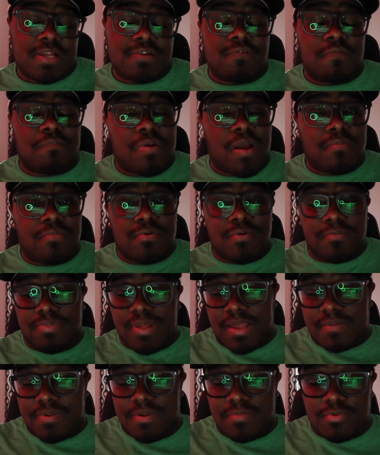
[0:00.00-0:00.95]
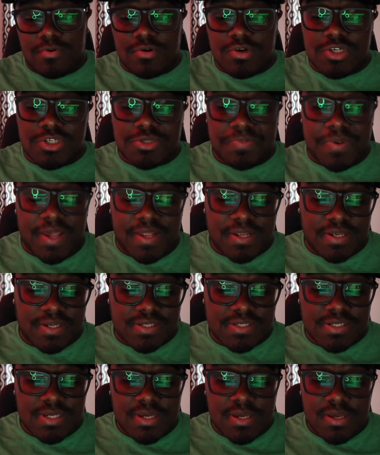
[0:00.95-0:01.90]
I don't have a problem with black people or
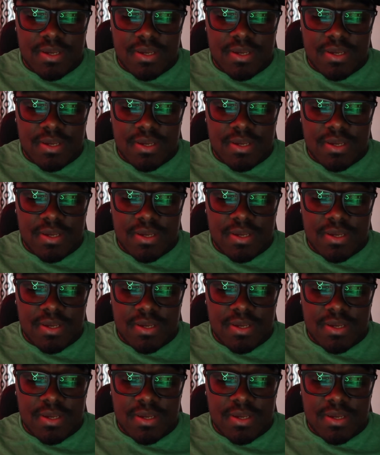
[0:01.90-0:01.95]
Hispanics,